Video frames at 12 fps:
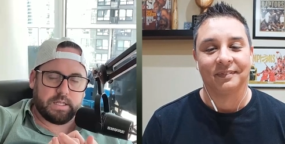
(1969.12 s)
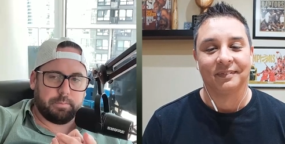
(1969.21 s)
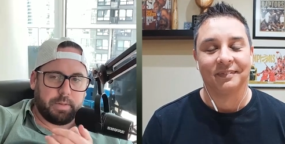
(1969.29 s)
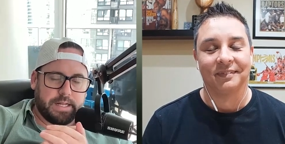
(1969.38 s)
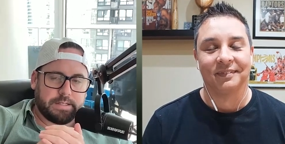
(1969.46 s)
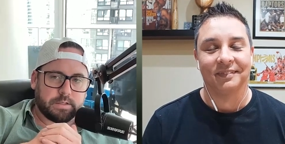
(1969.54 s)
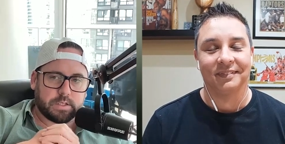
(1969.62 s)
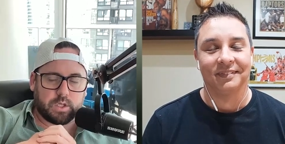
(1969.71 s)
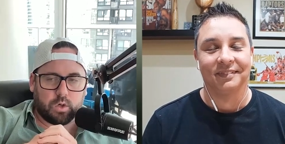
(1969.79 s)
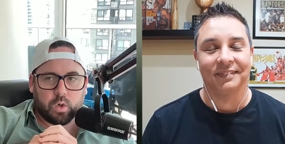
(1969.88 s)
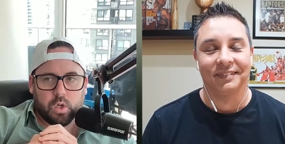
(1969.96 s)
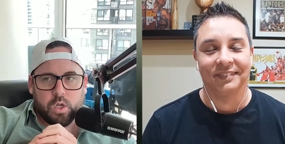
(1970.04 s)
Speaker 1: of the button.
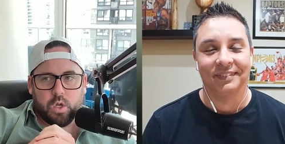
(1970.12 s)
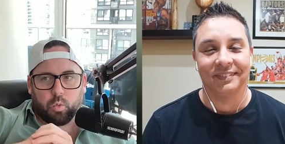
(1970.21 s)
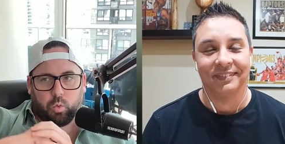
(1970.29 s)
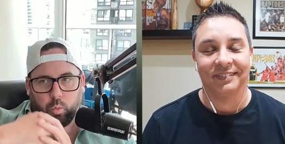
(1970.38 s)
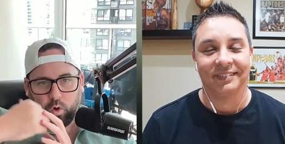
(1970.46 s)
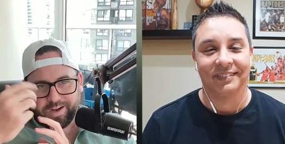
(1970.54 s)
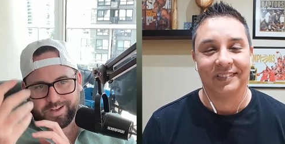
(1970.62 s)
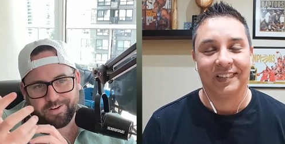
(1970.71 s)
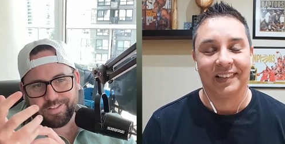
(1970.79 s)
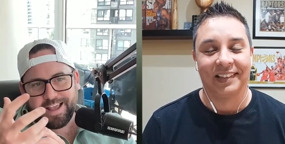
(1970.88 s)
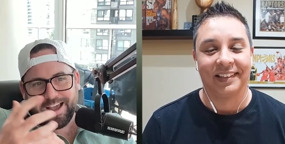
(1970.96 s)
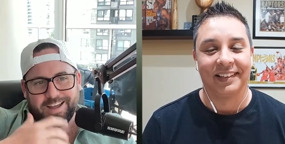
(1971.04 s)
So we're working
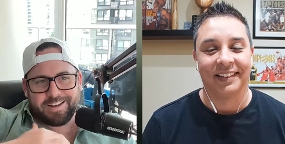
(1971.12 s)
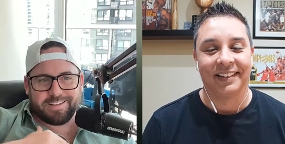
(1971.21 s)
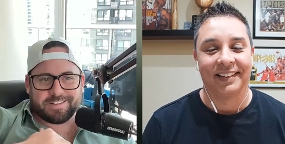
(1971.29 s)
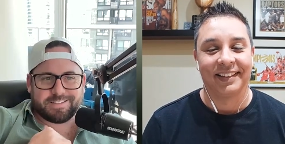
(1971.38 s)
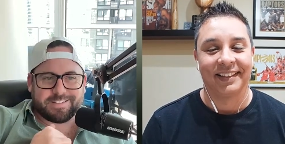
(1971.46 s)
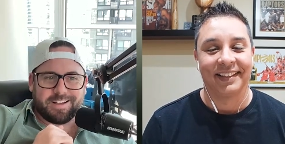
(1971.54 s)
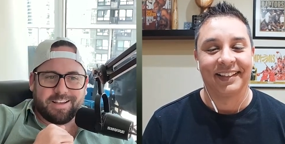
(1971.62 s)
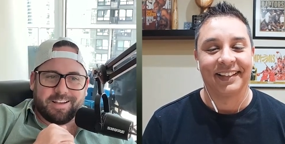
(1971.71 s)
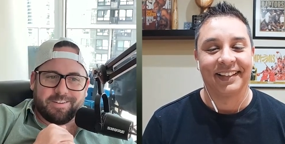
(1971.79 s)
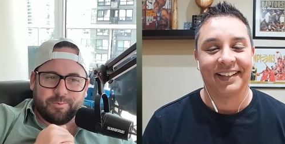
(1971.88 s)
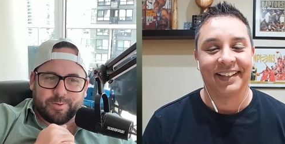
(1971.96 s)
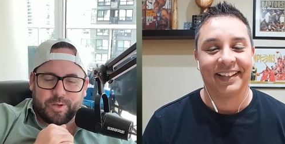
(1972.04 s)
on that. It's
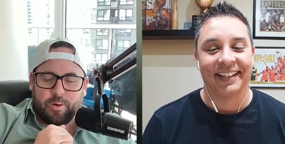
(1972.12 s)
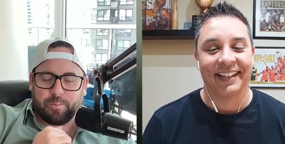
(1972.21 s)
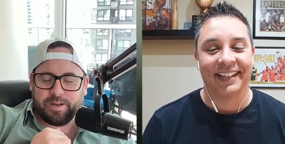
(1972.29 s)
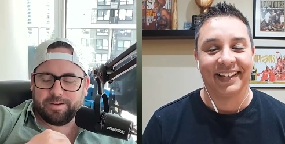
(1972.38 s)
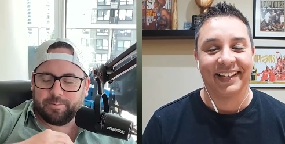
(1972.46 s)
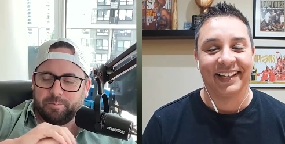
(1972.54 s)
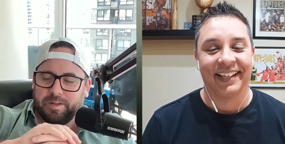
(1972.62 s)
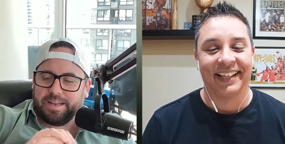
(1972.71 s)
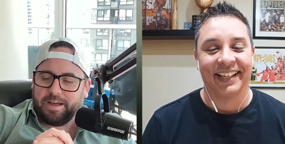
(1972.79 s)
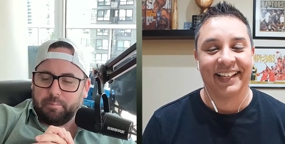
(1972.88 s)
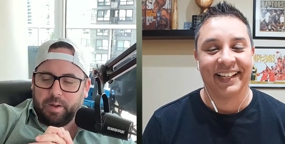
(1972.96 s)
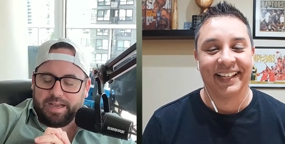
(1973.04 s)
was hoping it would be
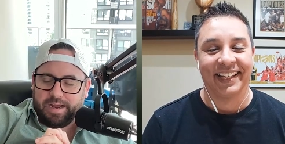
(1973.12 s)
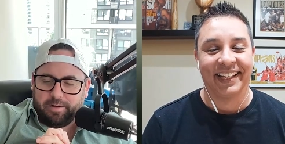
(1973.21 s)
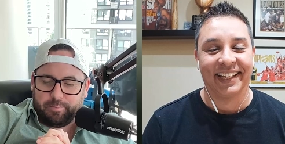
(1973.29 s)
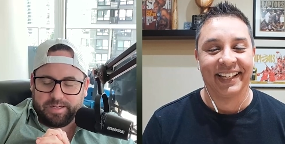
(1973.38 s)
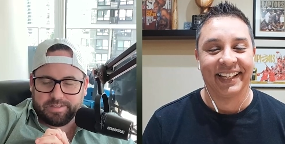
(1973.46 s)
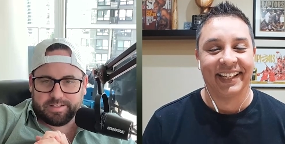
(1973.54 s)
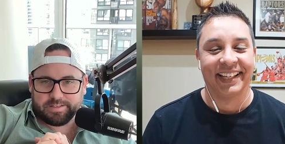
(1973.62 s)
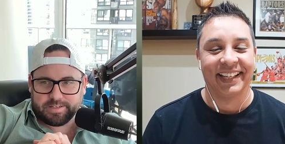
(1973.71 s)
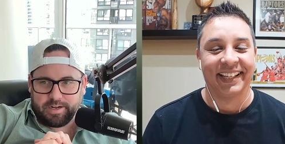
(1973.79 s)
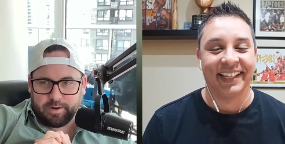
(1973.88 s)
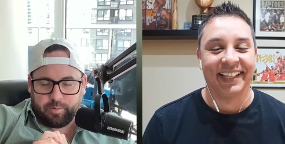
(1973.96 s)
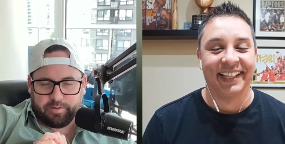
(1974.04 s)
done by now, but
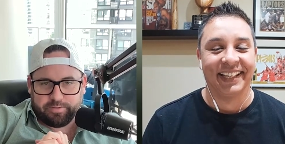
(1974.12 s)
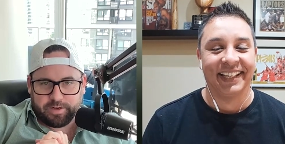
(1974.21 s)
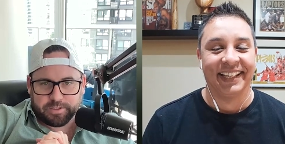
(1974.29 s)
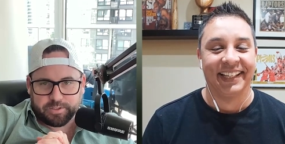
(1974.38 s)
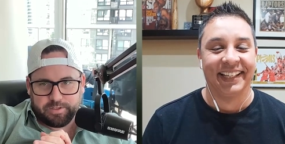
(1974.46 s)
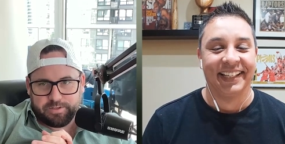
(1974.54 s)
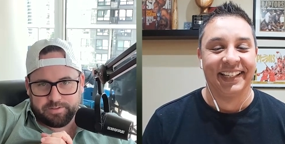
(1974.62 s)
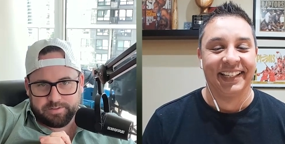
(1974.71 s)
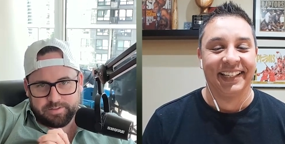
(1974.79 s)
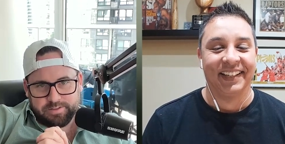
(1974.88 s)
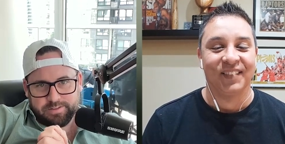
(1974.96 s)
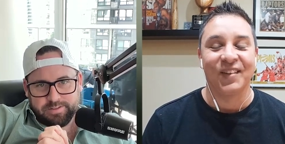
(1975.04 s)
it's not quite finished.
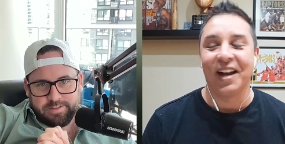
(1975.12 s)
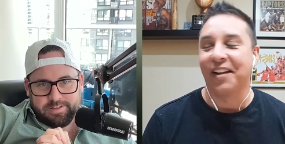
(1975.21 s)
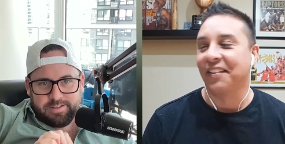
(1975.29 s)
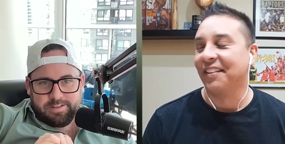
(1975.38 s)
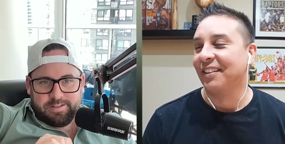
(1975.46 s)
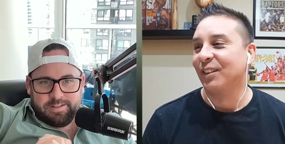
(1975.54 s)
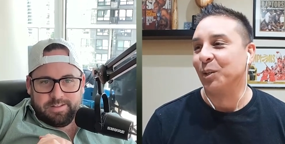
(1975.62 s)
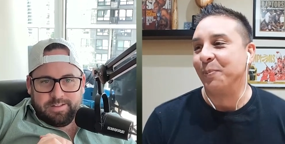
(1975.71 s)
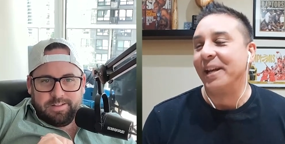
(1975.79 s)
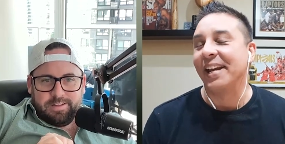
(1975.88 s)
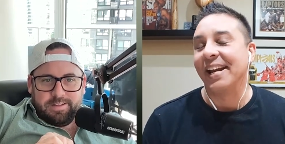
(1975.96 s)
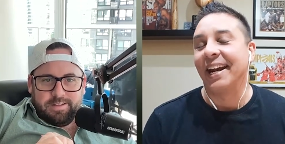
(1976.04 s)
Speaker 2: Well,
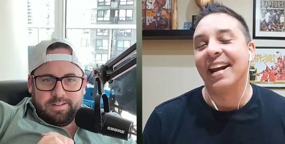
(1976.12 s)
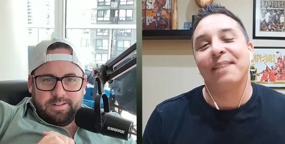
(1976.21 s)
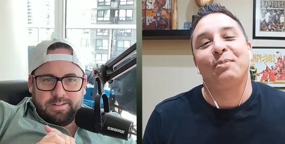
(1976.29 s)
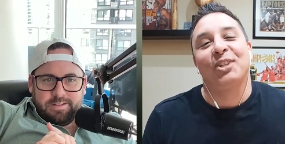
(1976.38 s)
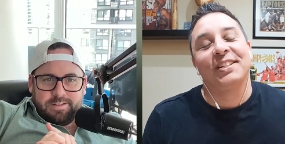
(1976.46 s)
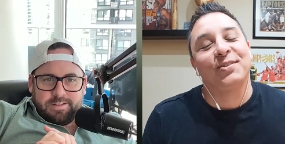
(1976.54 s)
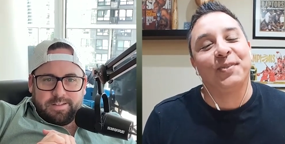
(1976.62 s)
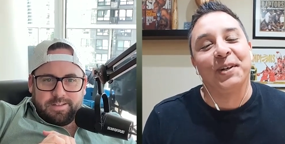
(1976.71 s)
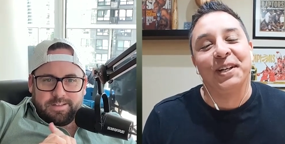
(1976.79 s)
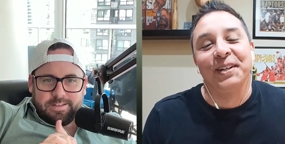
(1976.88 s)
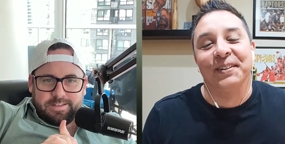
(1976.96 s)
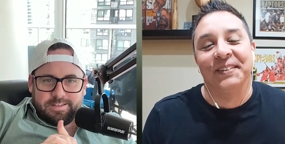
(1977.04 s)
they're making an app just
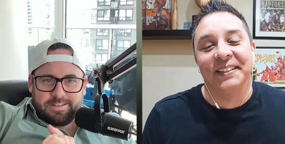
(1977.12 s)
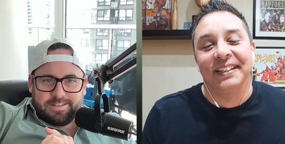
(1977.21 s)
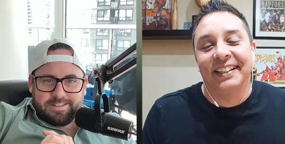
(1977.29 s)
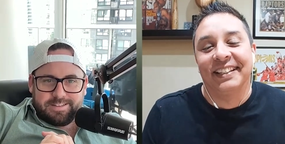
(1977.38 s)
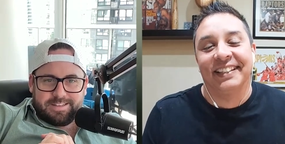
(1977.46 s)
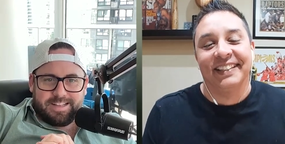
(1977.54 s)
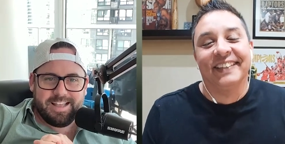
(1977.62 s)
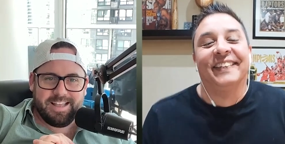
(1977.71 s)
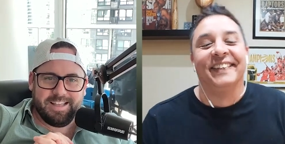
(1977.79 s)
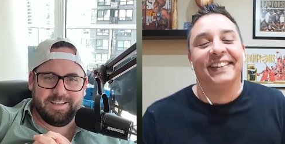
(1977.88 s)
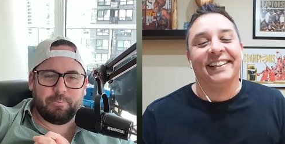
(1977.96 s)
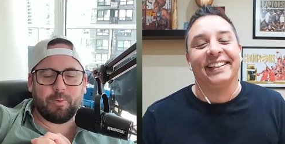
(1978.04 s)
for you.
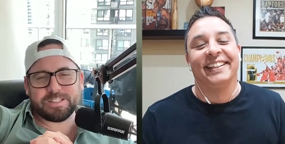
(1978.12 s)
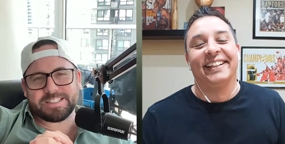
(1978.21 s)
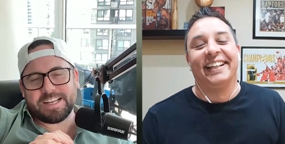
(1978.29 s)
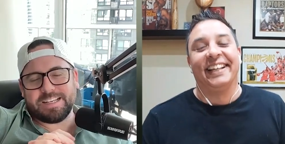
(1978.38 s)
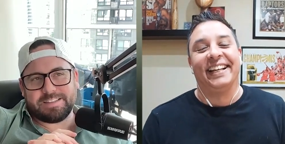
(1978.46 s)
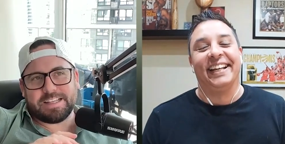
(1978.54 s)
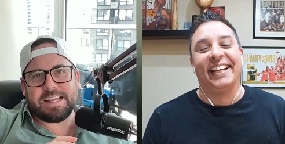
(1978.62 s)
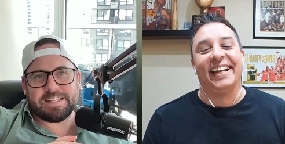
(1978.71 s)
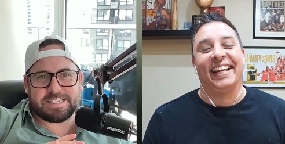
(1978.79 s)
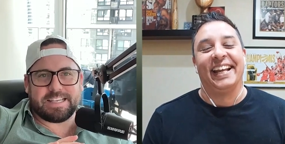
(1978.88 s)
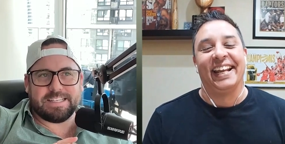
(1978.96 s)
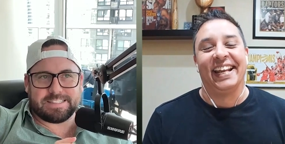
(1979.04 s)
Well,
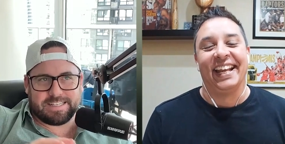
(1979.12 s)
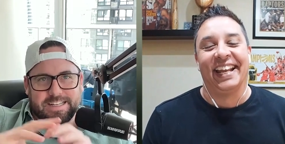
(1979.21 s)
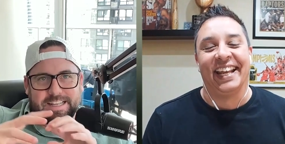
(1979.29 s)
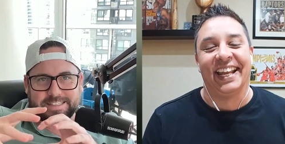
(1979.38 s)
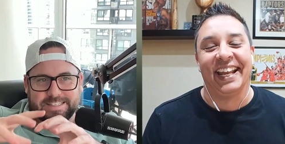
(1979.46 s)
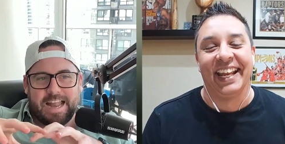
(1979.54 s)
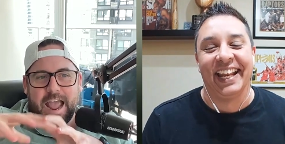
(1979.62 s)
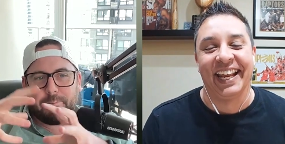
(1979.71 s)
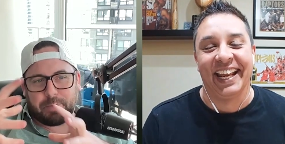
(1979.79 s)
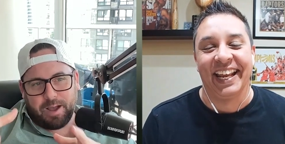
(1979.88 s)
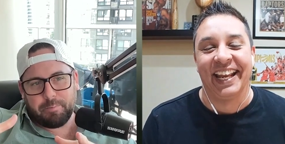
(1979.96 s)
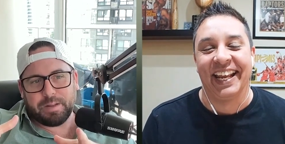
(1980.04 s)
Speaker 1: it's an
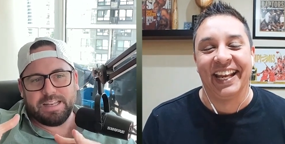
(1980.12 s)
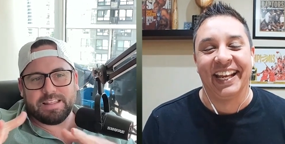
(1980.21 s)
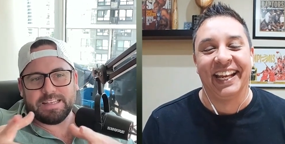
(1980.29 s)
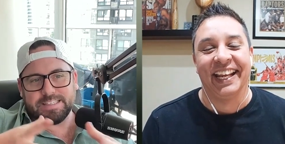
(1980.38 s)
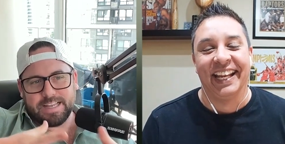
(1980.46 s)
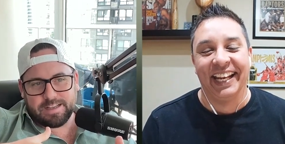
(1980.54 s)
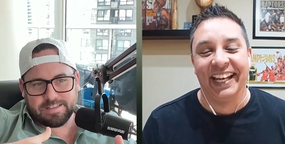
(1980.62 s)
app company that